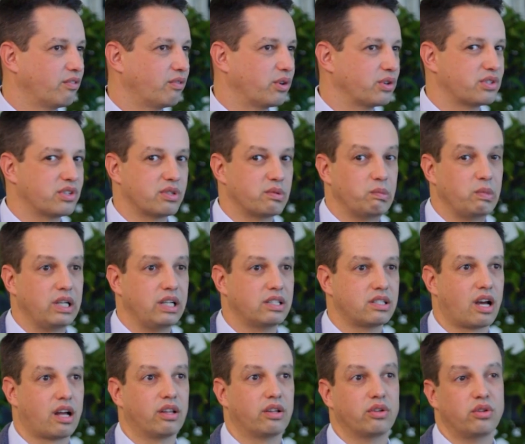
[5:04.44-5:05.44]
Versus me
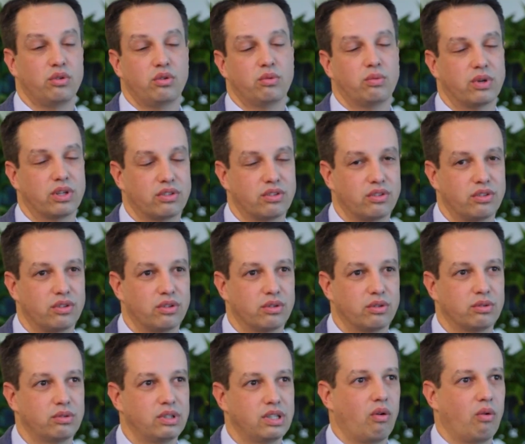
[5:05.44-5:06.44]
telling you what to
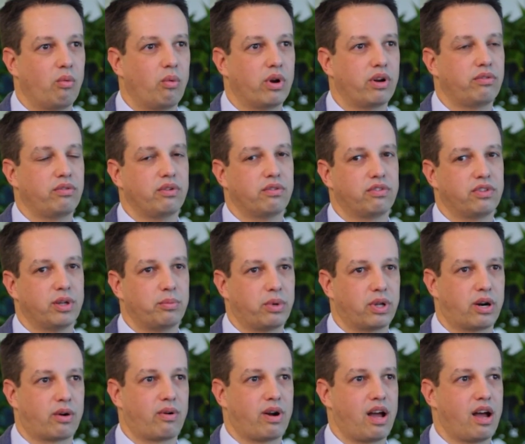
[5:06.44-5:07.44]
do. What if you flip
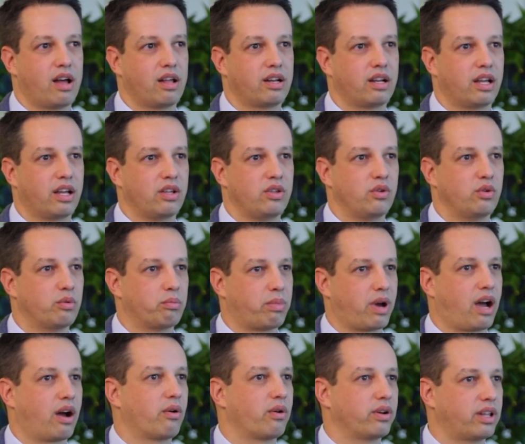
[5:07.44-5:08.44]
it around and you
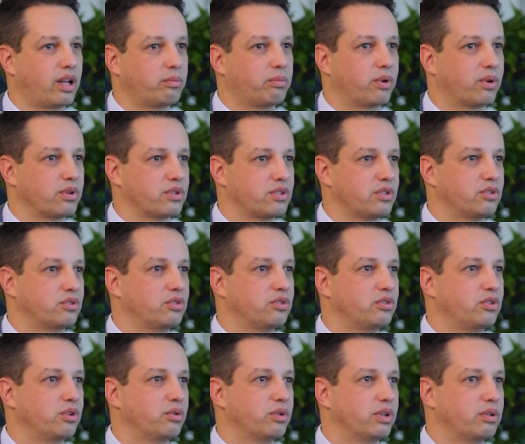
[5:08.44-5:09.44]
empower that person to
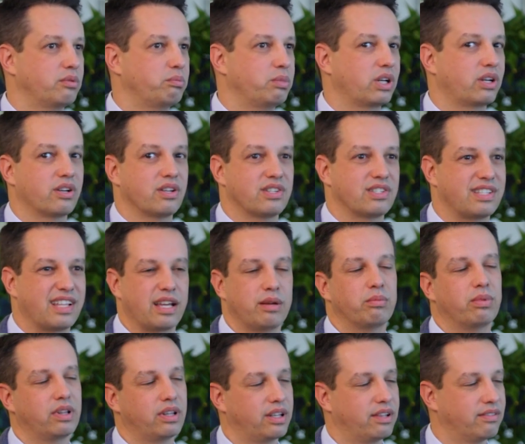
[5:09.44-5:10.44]
do it because they
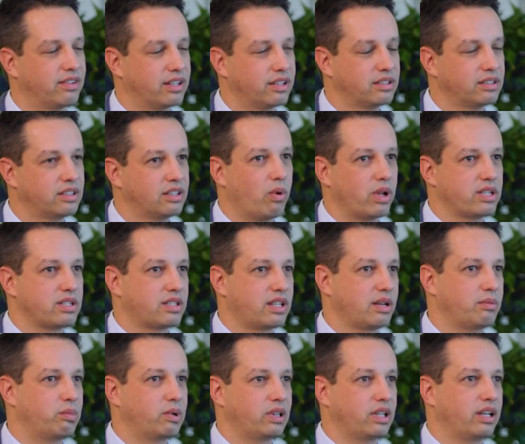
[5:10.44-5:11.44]
believe it? Once
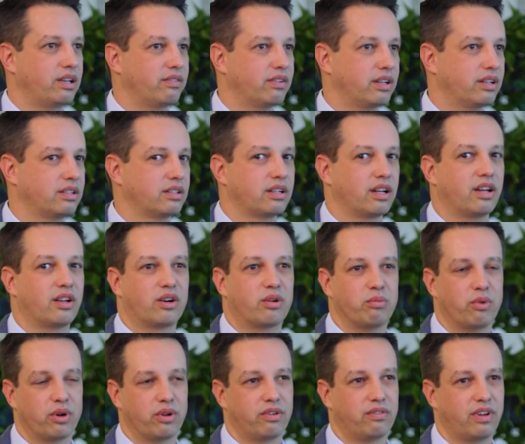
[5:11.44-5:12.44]
they believe it and are
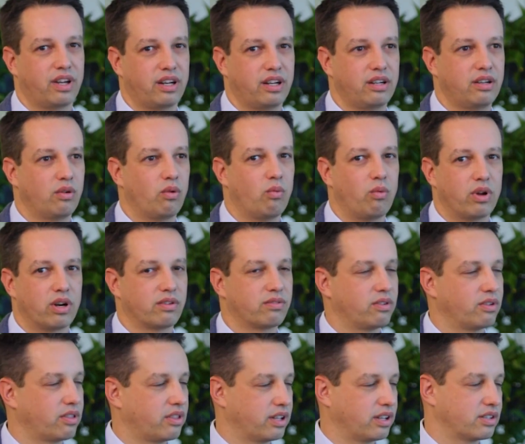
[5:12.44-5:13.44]
motivated,
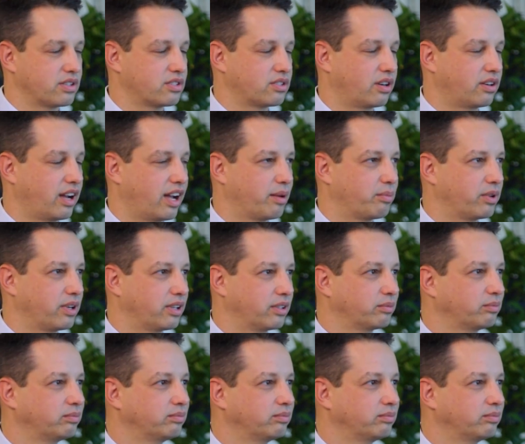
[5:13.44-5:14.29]
wonderful things start happening.